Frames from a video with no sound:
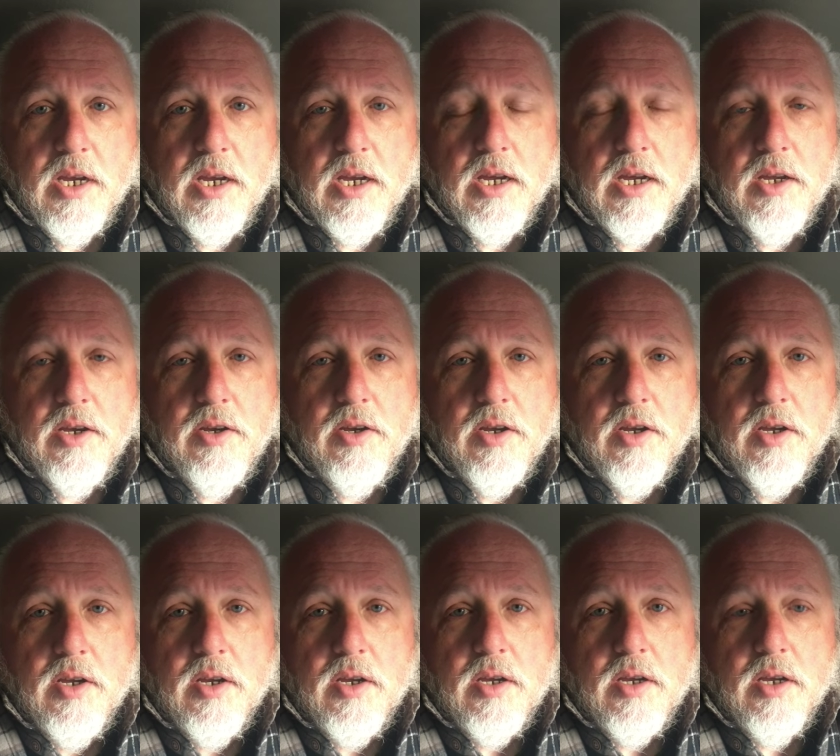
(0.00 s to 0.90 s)
and
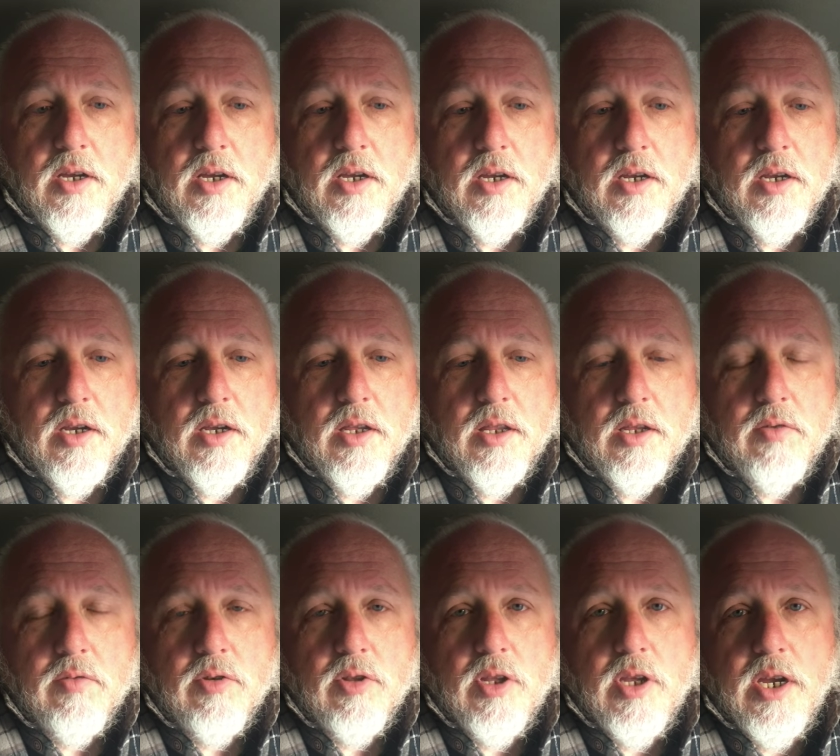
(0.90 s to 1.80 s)
in, in
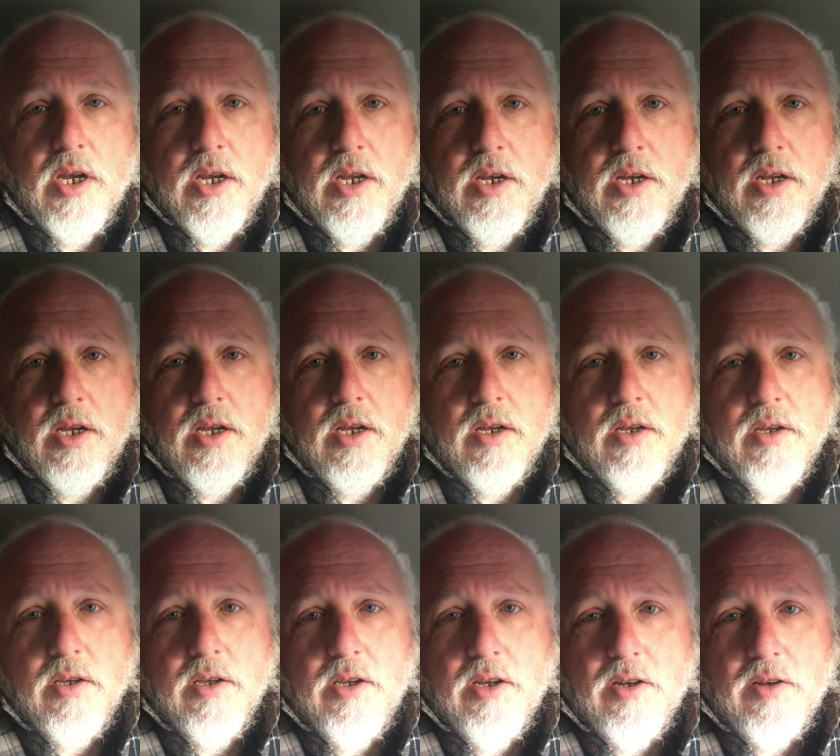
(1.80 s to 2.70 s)
the related, uh,
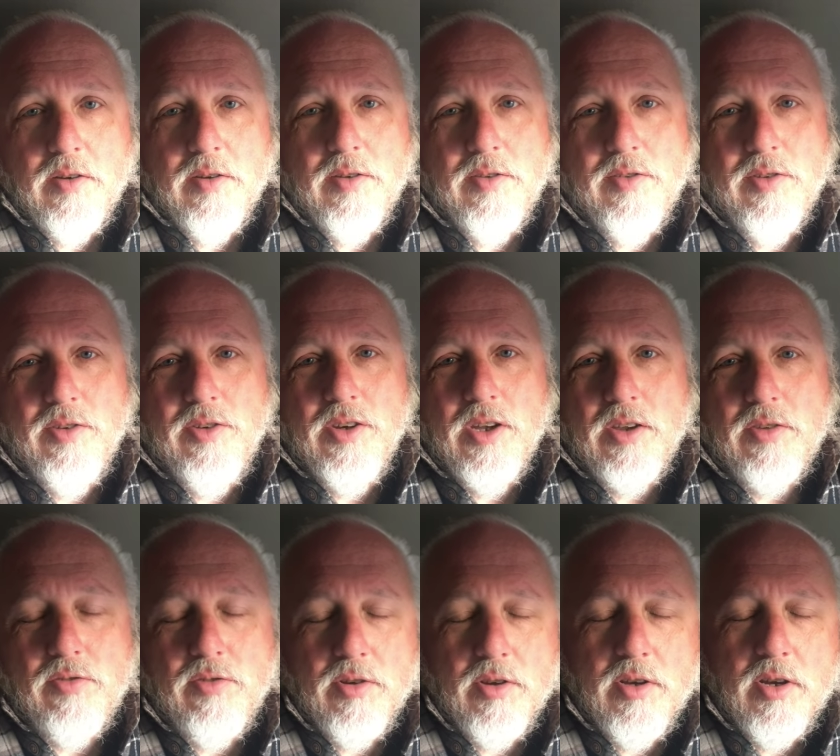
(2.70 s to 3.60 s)
you know,
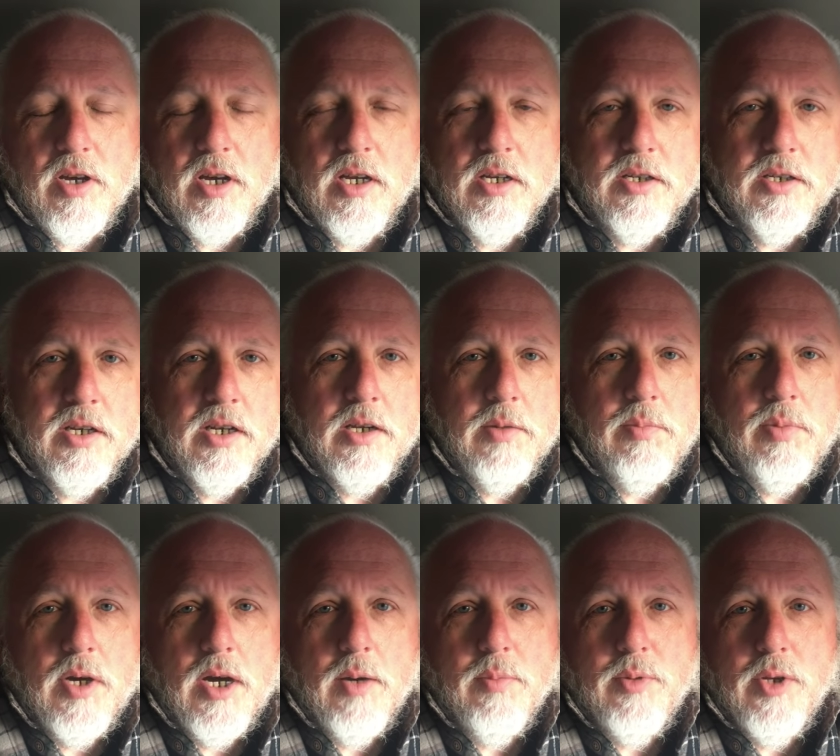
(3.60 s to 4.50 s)
suggested content, it
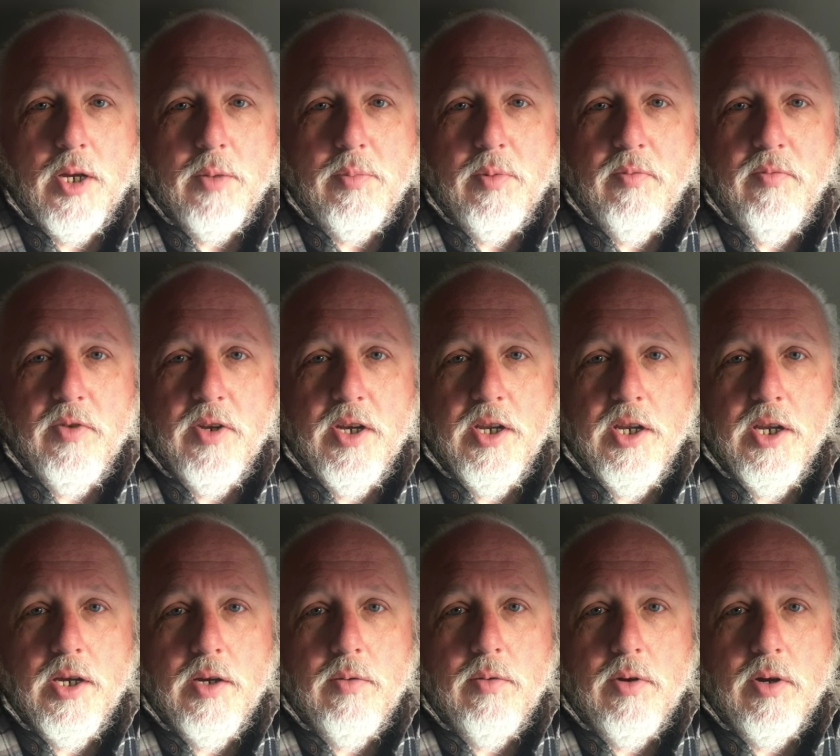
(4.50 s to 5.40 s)
popped up a
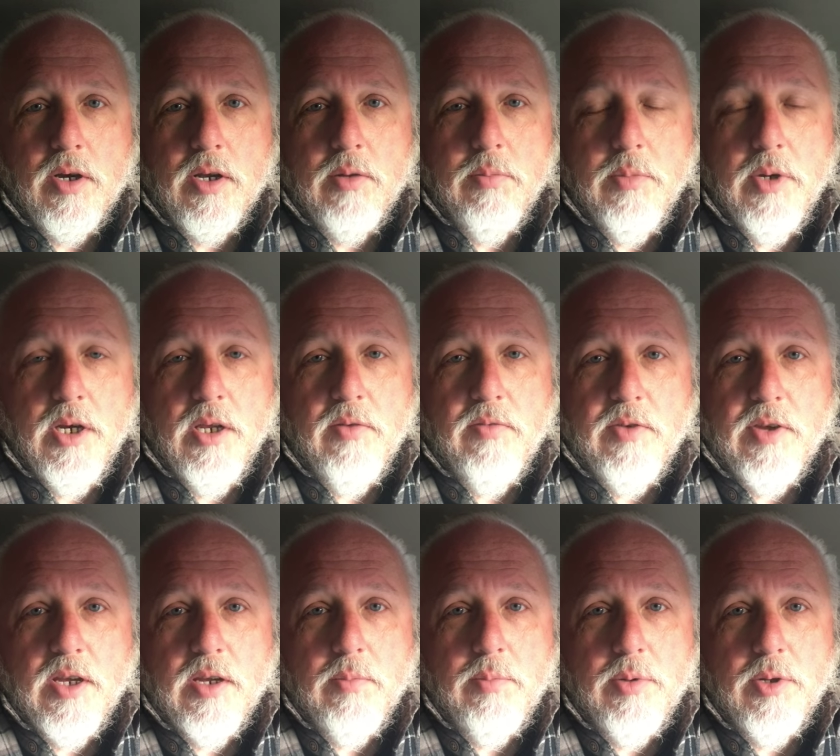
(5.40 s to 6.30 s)
video on a
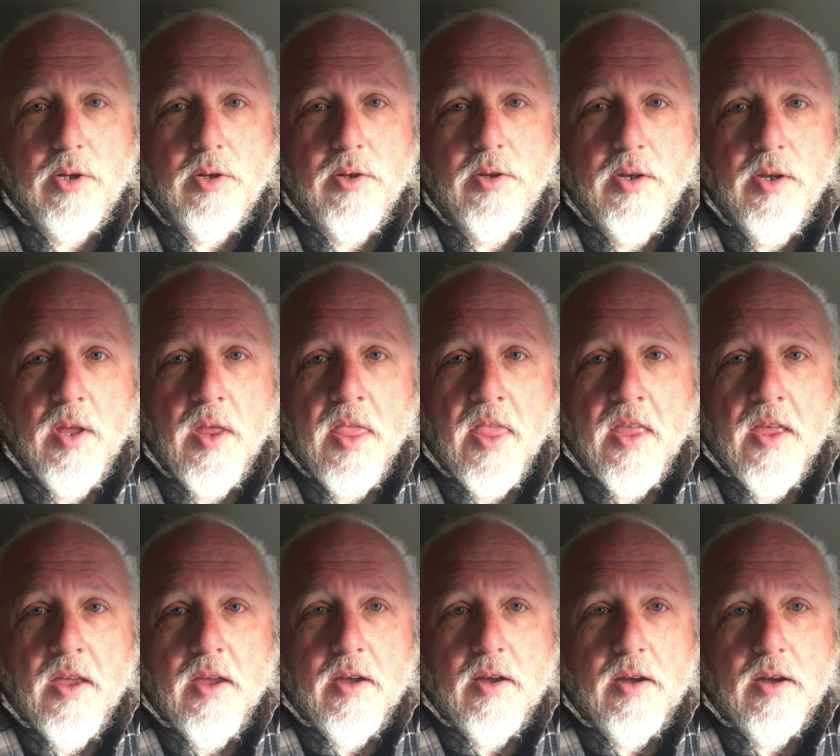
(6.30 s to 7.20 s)
minivan build
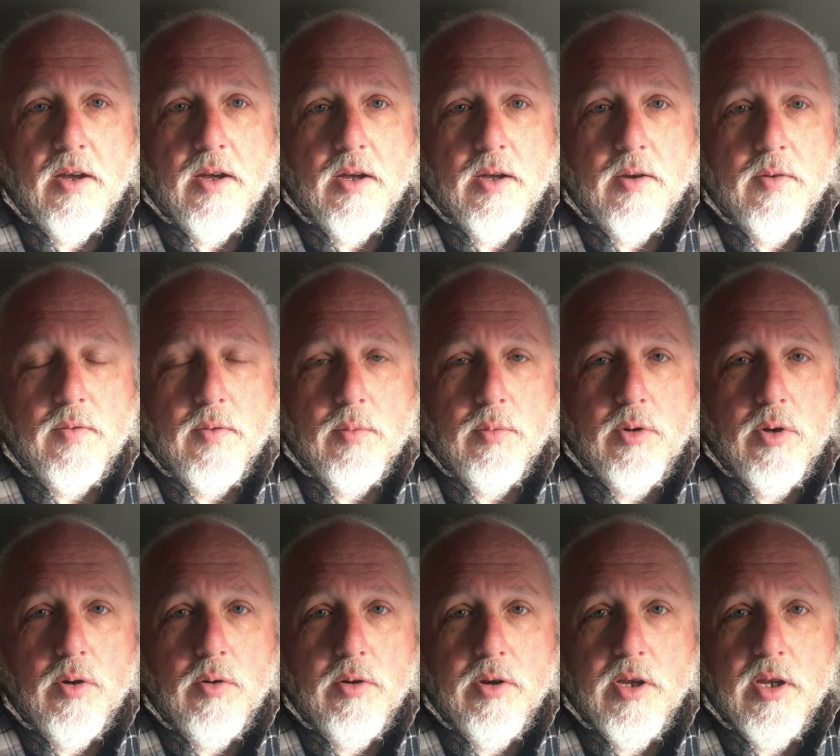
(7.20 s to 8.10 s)
uh, from
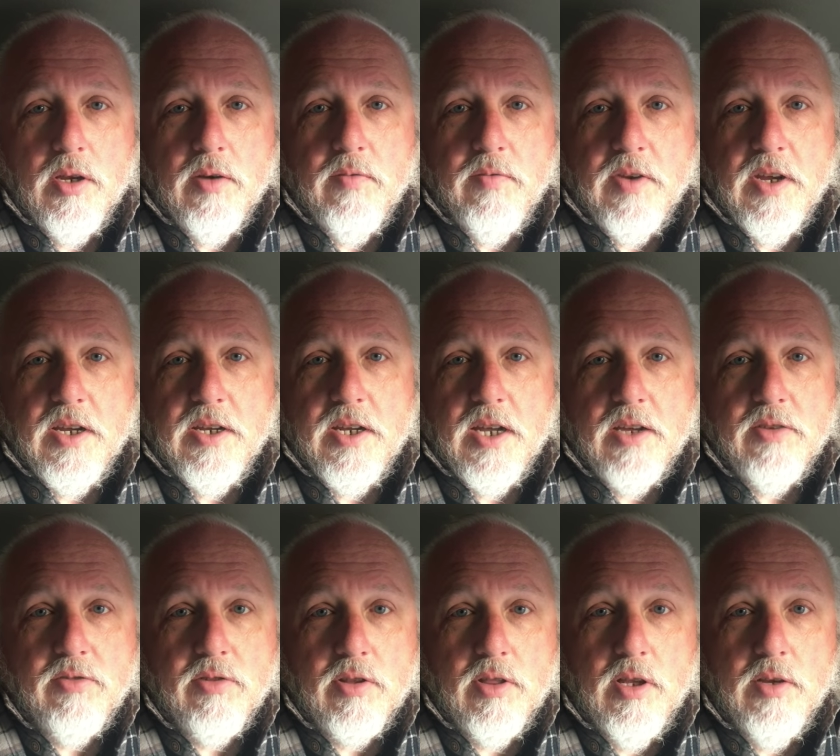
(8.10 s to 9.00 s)
Cody at
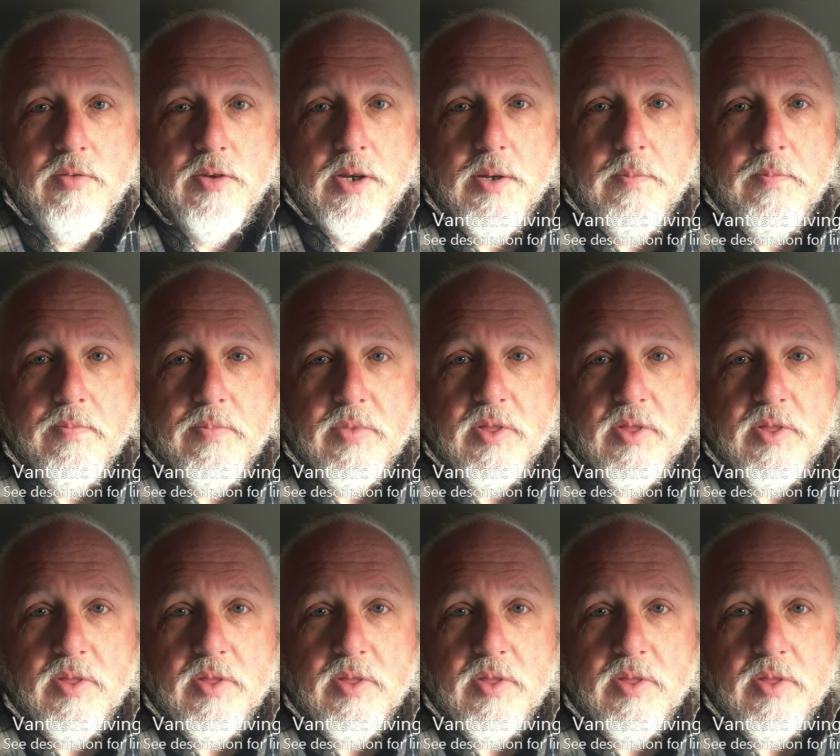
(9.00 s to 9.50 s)
Vantastic Living.